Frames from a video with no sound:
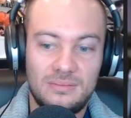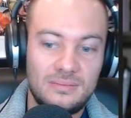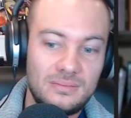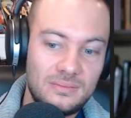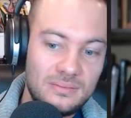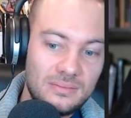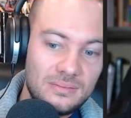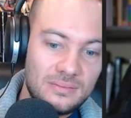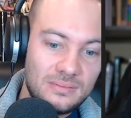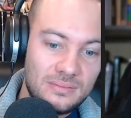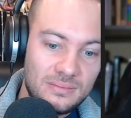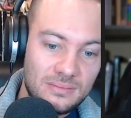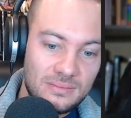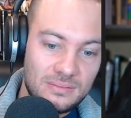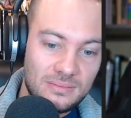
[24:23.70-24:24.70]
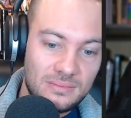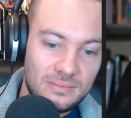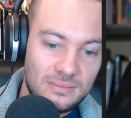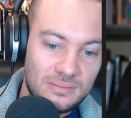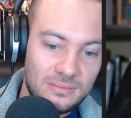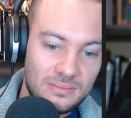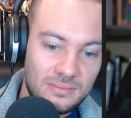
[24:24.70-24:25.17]

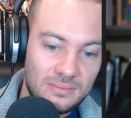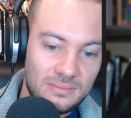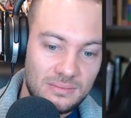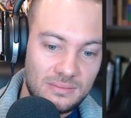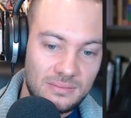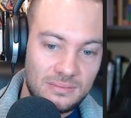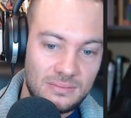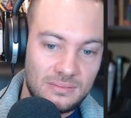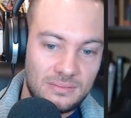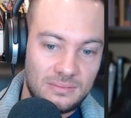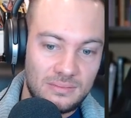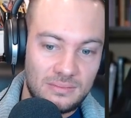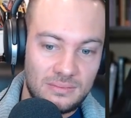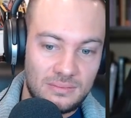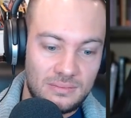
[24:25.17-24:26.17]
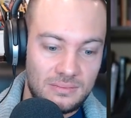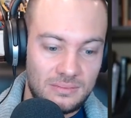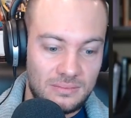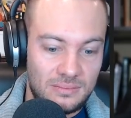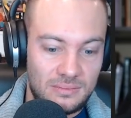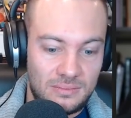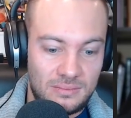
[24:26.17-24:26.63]

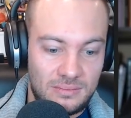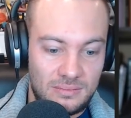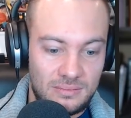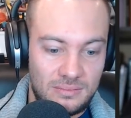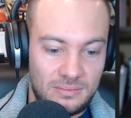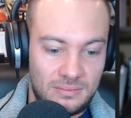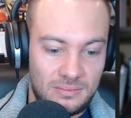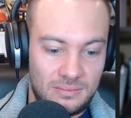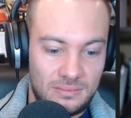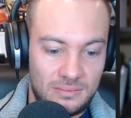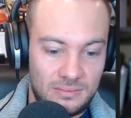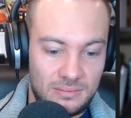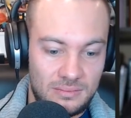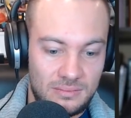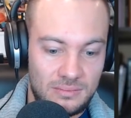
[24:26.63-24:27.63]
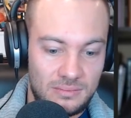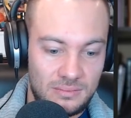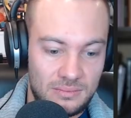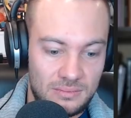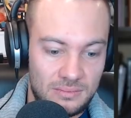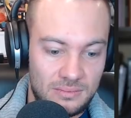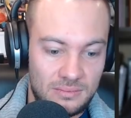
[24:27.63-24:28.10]

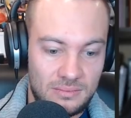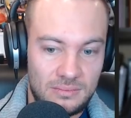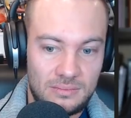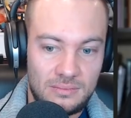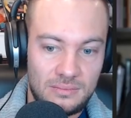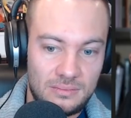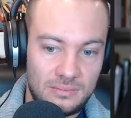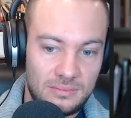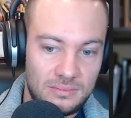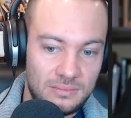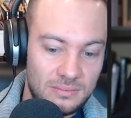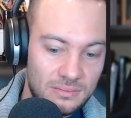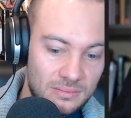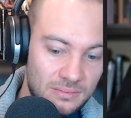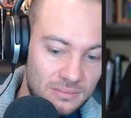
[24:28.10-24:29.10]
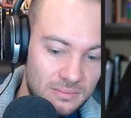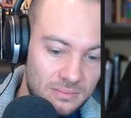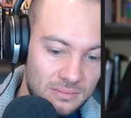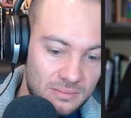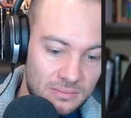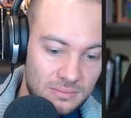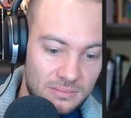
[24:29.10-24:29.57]

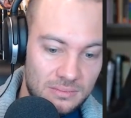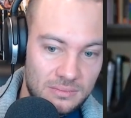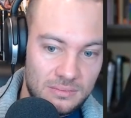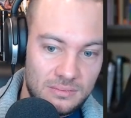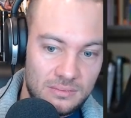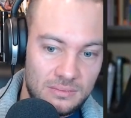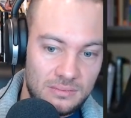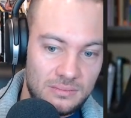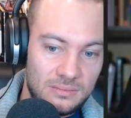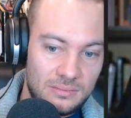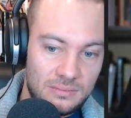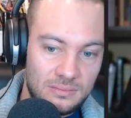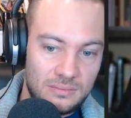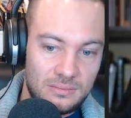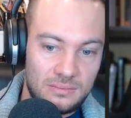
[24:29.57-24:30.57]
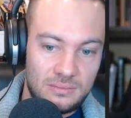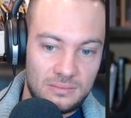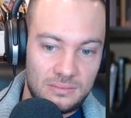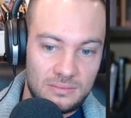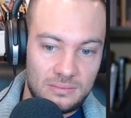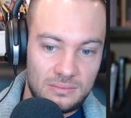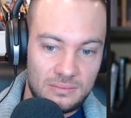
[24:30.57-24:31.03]

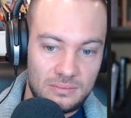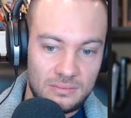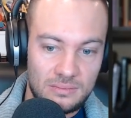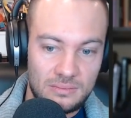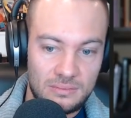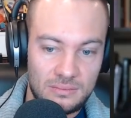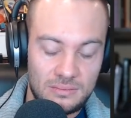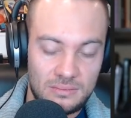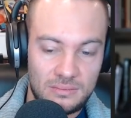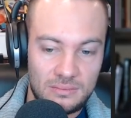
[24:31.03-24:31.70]
The person shown says nothing.